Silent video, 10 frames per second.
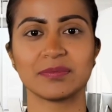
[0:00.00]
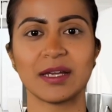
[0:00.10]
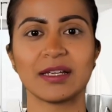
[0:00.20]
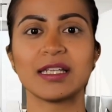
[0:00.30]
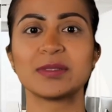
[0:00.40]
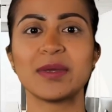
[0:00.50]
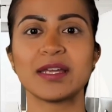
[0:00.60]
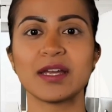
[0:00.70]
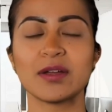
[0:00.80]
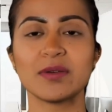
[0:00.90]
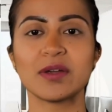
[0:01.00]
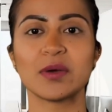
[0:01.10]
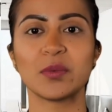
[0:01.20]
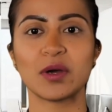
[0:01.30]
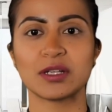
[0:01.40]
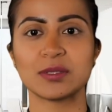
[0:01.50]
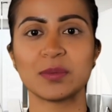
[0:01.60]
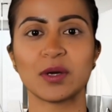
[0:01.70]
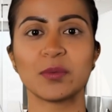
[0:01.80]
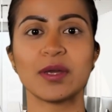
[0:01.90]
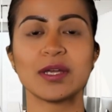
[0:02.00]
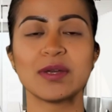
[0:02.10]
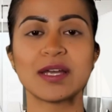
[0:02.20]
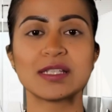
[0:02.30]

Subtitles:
In this video, we'll explore what you can